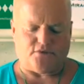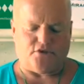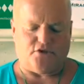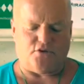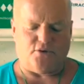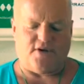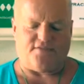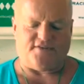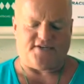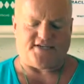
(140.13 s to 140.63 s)

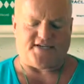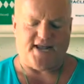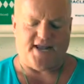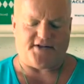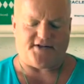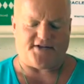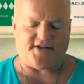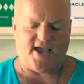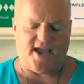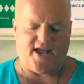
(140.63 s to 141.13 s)
You have
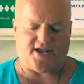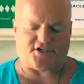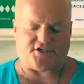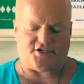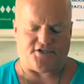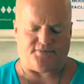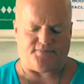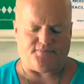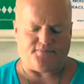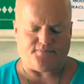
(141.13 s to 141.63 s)
intended
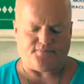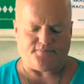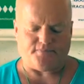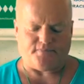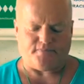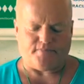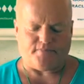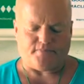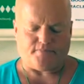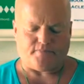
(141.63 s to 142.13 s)
action,
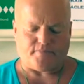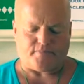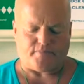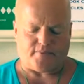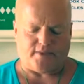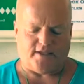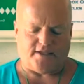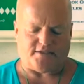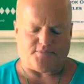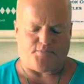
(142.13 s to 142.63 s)

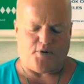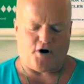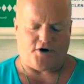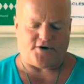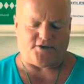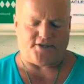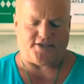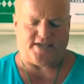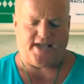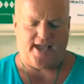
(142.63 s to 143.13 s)
it's
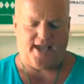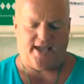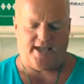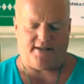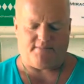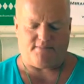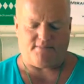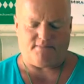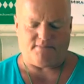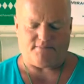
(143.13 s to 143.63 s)
part of the
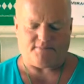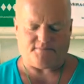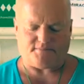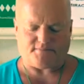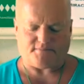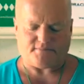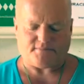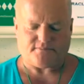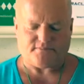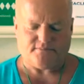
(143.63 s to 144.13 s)
game,
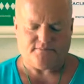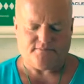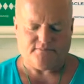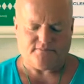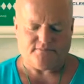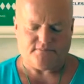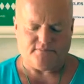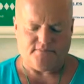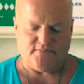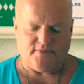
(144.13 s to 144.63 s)

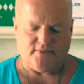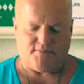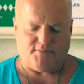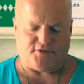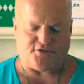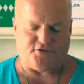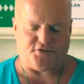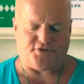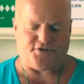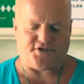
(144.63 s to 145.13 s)

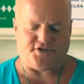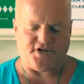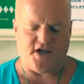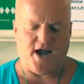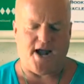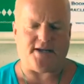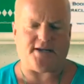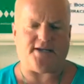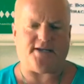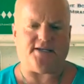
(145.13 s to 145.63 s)
but you did
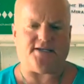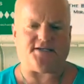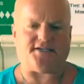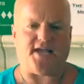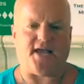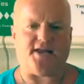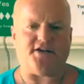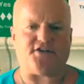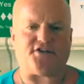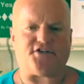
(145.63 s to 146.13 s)
not
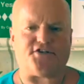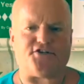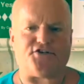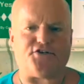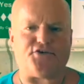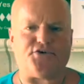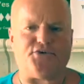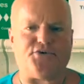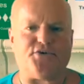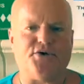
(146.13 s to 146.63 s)
intend to
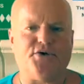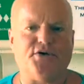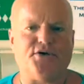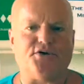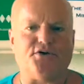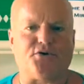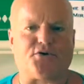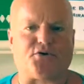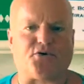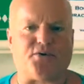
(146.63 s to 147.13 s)
do
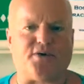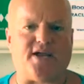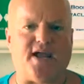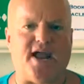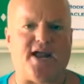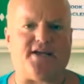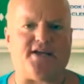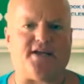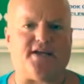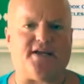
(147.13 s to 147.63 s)
your
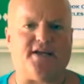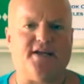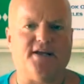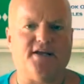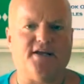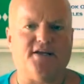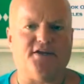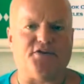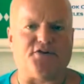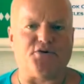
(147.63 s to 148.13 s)
creating
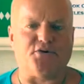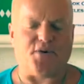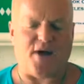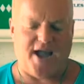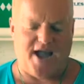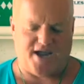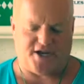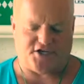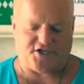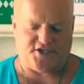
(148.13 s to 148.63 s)
through
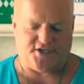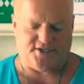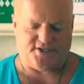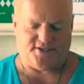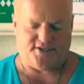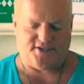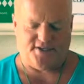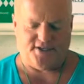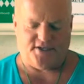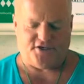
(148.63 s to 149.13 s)
action.
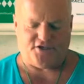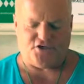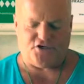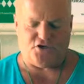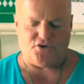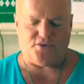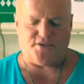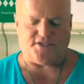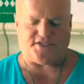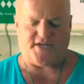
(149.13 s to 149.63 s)

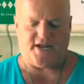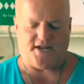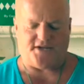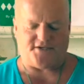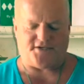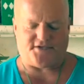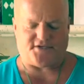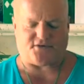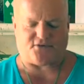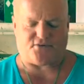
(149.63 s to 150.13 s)
You
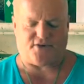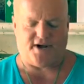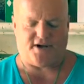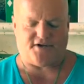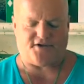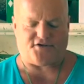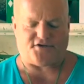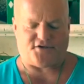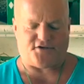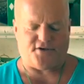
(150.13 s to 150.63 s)
intended to
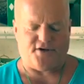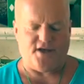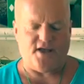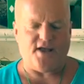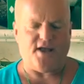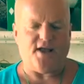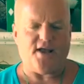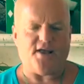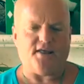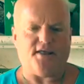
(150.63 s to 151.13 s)
create your
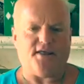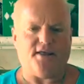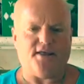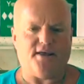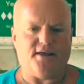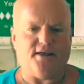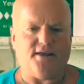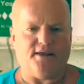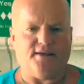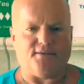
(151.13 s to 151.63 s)

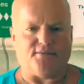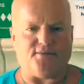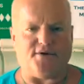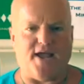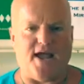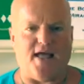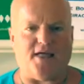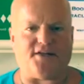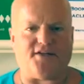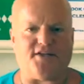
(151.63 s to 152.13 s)

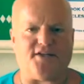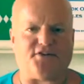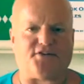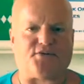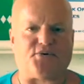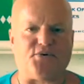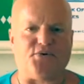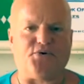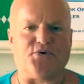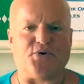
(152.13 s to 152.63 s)
reality
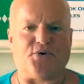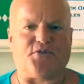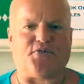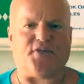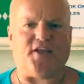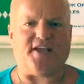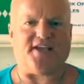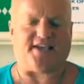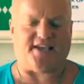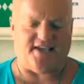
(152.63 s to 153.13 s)
through your
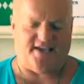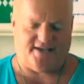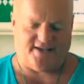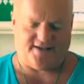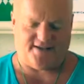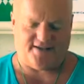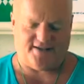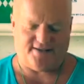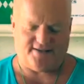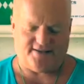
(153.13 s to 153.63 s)
thinking